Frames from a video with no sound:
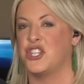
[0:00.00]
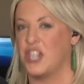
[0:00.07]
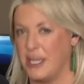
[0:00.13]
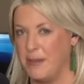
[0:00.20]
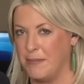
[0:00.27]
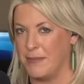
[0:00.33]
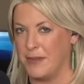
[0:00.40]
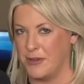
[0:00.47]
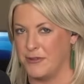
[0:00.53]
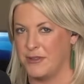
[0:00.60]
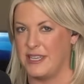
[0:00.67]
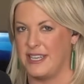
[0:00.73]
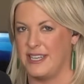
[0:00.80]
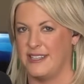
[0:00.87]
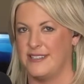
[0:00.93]
sheep
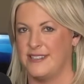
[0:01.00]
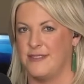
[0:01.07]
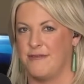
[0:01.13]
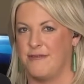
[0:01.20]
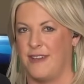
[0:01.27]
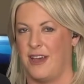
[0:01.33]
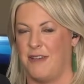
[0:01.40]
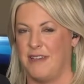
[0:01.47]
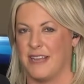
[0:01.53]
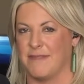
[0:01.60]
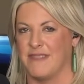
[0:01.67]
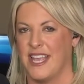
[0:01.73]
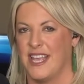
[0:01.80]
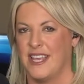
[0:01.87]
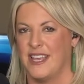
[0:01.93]
milk is
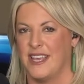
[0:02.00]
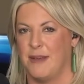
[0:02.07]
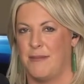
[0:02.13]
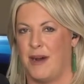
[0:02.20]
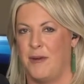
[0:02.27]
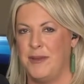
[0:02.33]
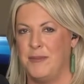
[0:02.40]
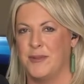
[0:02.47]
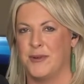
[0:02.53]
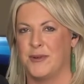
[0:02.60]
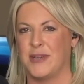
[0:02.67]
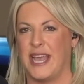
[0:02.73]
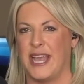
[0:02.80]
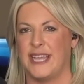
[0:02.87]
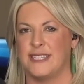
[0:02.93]
flowing. Maui
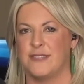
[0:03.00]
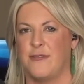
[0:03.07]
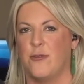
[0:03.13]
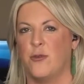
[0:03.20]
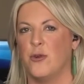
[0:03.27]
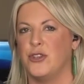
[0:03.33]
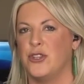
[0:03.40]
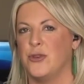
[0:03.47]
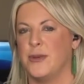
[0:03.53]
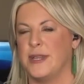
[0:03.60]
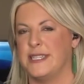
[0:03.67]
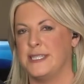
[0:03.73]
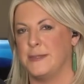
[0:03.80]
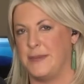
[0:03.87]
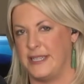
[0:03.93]
Milk has 4 new
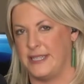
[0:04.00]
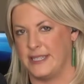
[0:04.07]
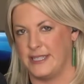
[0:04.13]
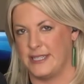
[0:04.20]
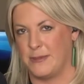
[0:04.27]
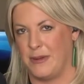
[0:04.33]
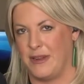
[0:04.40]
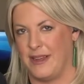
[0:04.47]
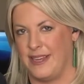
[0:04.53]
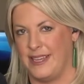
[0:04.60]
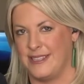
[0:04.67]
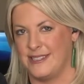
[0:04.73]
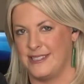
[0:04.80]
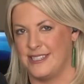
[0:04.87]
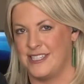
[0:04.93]
independent
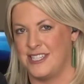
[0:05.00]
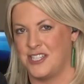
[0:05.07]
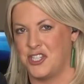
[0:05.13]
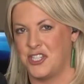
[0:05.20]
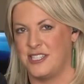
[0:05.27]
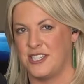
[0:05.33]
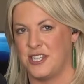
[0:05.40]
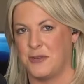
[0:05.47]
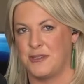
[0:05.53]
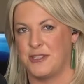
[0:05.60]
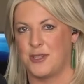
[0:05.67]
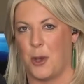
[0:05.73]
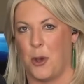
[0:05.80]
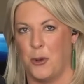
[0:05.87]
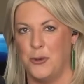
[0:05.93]
suppliers in addition to
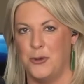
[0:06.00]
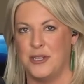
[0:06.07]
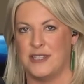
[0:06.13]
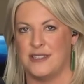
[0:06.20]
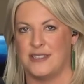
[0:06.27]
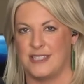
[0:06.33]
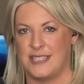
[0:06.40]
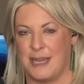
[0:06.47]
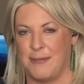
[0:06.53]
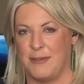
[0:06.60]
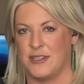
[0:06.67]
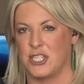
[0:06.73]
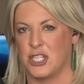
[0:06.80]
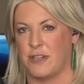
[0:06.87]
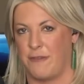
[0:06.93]
its own
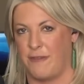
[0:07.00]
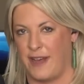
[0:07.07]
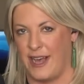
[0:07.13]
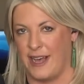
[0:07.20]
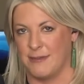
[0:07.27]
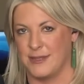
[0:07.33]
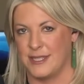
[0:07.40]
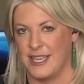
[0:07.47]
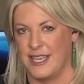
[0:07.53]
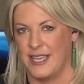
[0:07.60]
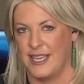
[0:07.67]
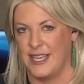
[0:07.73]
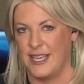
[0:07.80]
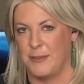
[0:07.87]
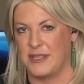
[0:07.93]
established farms.
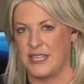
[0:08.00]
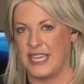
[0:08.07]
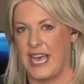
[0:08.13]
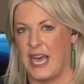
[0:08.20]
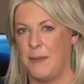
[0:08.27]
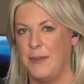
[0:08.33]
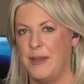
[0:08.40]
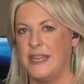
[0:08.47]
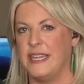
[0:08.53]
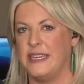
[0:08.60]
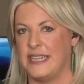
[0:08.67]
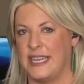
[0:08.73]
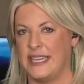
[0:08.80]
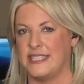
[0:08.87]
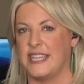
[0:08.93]
But the company
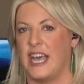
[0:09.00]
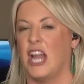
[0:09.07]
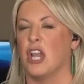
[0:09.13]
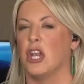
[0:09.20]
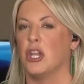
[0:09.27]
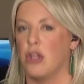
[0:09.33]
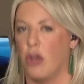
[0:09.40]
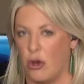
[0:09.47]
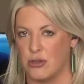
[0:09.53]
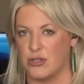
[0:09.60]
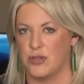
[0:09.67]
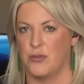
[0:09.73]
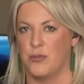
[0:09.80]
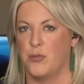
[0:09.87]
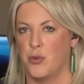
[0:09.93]
needs a
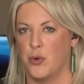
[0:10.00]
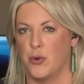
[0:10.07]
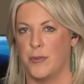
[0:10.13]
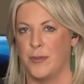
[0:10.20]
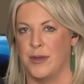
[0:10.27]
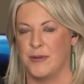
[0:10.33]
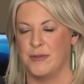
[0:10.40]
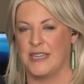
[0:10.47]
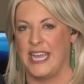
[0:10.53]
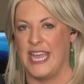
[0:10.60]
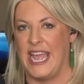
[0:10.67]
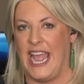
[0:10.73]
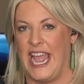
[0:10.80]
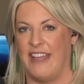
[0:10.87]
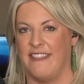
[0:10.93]
lot more milk,
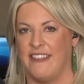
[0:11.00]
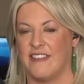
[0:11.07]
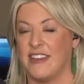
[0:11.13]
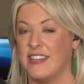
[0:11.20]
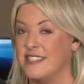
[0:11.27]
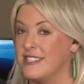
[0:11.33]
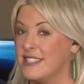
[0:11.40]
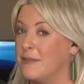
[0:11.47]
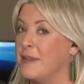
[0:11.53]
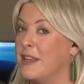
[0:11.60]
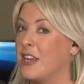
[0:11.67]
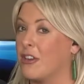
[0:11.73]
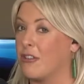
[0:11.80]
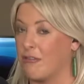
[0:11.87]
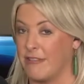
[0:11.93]
and there is some
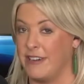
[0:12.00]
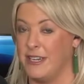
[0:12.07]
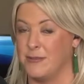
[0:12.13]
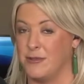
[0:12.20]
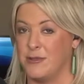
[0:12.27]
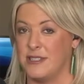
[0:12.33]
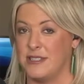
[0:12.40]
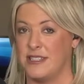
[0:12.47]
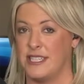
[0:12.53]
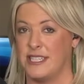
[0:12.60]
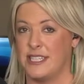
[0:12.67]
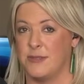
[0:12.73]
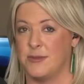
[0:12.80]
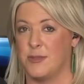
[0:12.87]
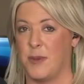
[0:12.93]
incredible
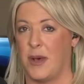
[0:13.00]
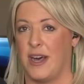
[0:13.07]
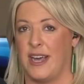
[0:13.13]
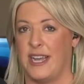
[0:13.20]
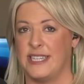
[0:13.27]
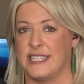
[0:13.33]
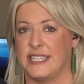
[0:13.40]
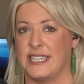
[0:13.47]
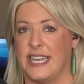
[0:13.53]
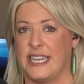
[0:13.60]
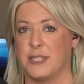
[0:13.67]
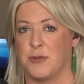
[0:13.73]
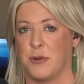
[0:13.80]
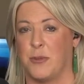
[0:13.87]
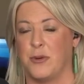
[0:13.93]
incentives behind it.
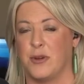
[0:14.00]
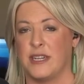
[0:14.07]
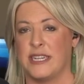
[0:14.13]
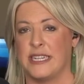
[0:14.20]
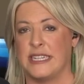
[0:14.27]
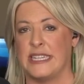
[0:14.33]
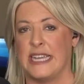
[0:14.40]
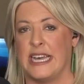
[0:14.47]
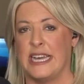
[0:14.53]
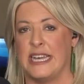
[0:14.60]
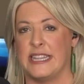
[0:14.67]
As reported in